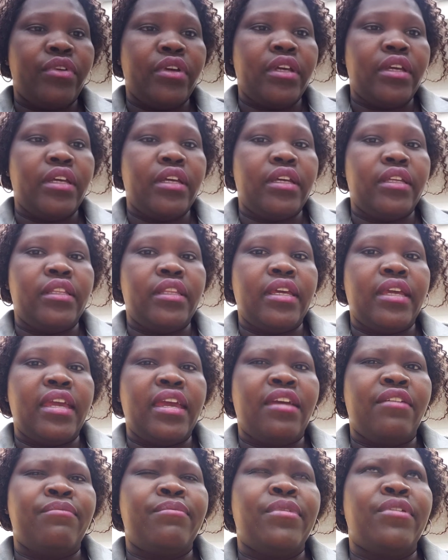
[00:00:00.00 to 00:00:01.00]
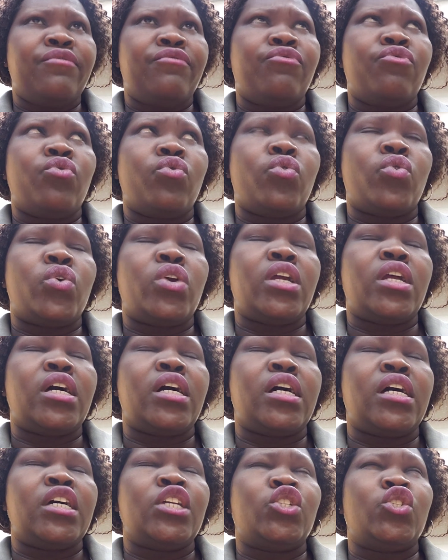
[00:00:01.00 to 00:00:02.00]
and they gave me
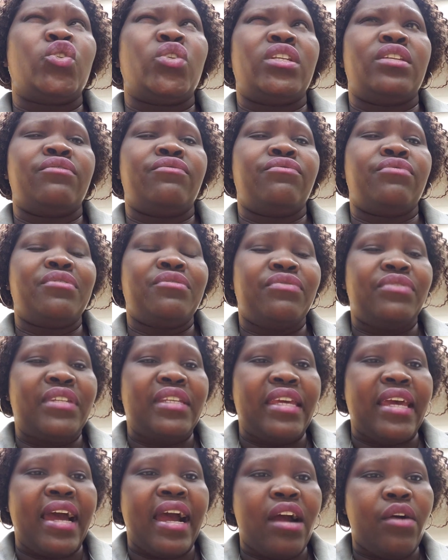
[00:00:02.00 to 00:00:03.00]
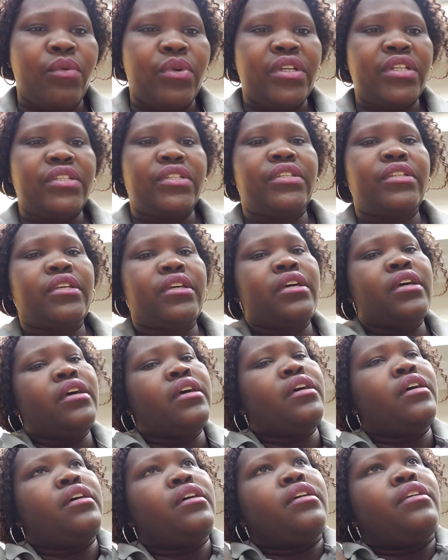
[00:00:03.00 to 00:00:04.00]
450 hours
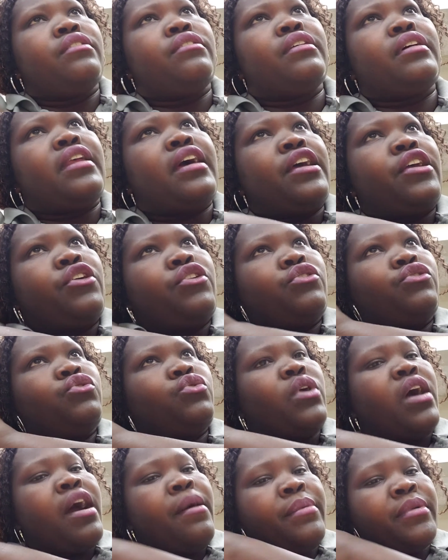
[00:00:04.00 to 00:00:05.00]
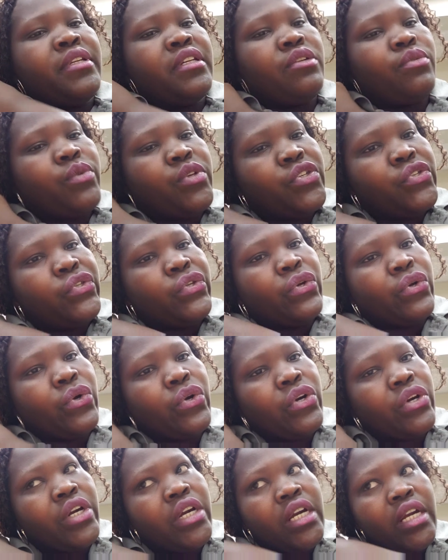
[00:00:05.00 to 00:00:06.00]
that I go to Habitat
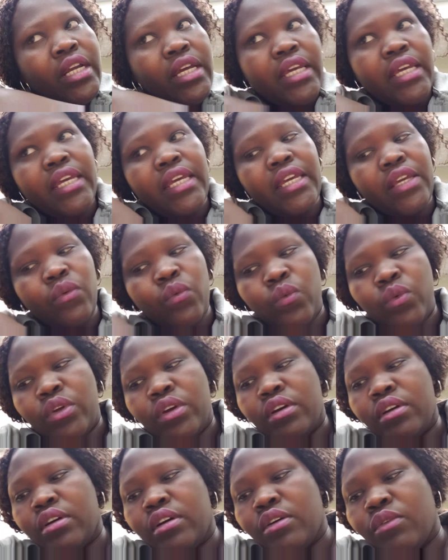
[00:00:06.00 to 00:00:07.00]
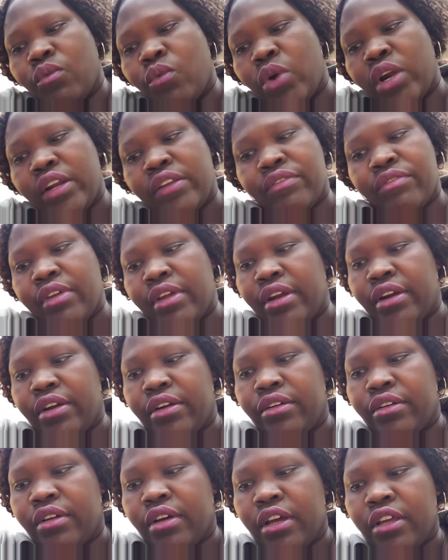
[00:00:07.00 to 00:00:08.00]
Restore and work
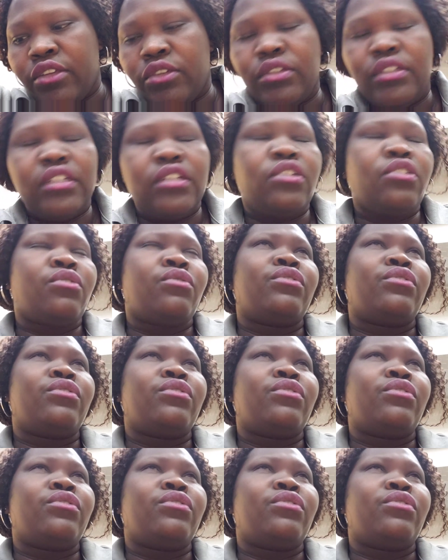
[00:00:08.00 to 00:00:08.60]
there. I usually go